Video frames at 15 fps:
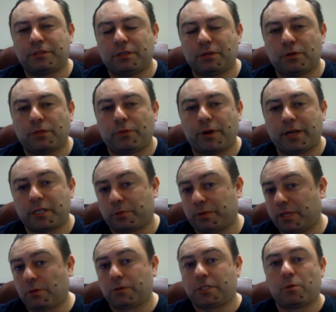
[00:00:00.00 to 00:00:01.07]
2 or 3, because we
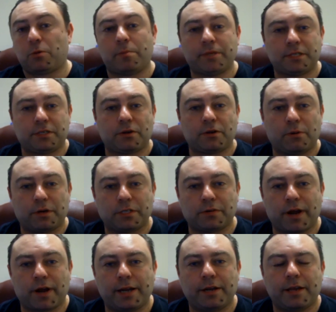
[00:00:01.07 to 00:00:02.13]
deal with small business owners,
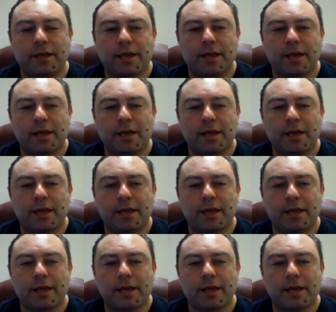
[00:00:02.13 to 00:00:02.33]
right?